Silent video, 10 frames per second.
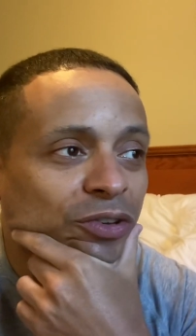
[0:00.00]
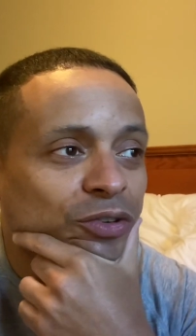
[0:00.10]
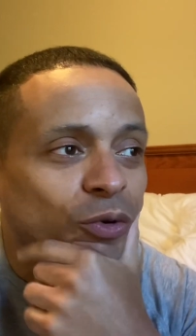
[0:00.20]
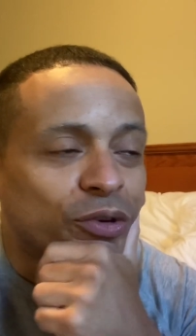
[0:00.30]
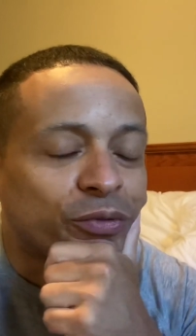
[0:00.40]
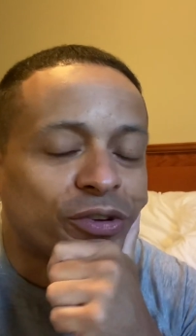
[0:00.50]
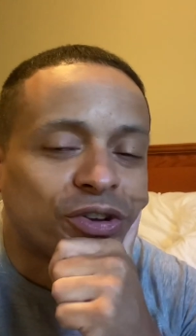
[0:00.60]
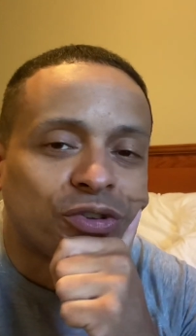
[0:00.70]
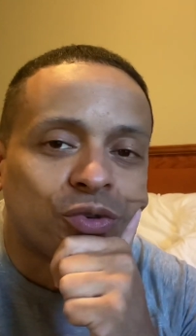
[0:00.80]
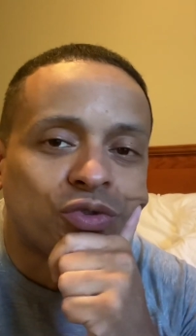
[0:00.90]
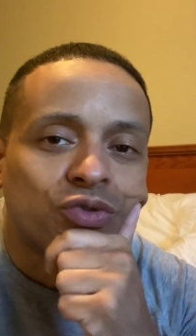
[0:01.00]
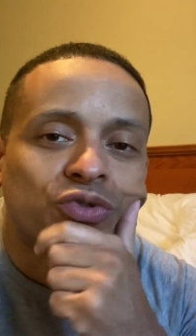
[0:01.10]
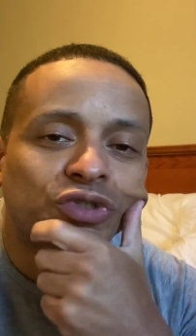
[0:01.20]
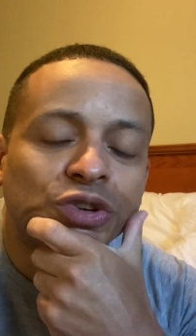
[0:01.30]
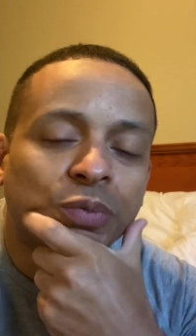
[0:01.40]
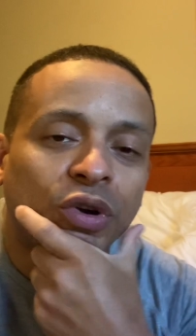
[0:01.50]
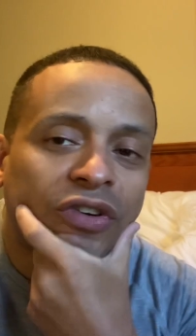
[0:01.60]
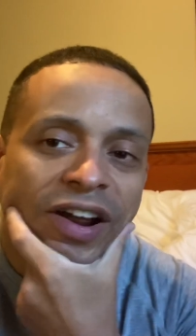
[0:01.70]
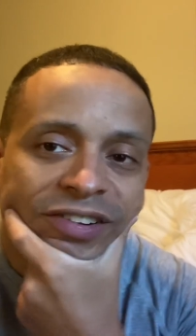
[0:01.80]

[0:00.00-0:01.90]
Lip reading: It's your only friend these YouTube streets, Puerto Rock